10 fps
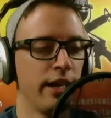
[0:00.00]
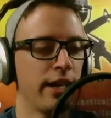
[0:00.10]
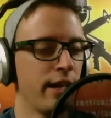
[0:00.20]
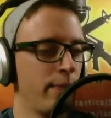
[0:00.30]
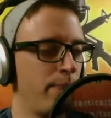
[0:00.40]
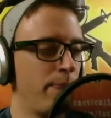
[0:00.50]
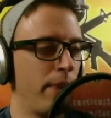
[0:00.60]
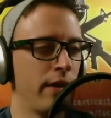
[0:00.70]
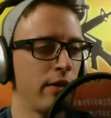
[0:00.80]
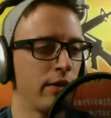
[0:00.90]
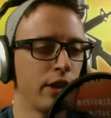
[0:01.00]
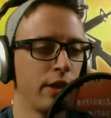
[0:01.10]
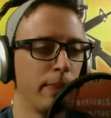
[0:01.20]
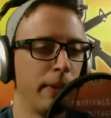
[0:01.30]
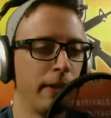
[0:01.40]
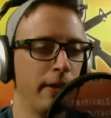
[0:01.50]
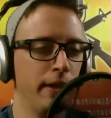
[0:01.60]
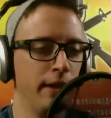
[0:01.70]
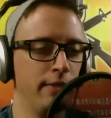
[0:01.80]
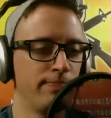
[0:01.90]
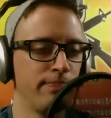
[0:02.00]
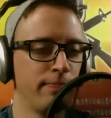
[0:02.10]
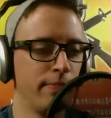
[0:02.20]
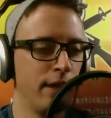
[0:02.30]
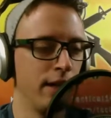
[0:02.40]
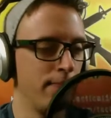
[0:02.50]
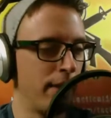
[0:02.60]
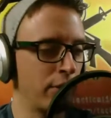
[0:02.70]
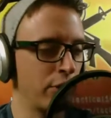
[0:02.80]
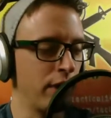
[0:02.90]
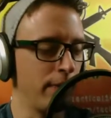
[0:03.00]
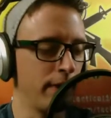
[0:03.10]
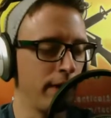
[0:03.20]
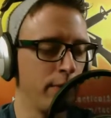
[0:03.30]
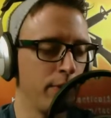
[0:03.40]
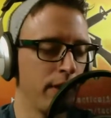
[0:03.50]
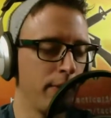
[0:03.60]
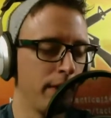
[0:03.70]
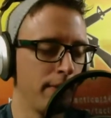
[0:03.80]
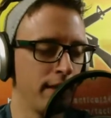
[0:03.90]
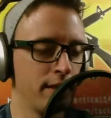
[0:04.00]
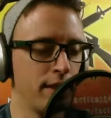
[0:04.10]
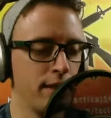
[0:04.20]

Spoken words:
had Battleship and Mousetrap that I would play by myself.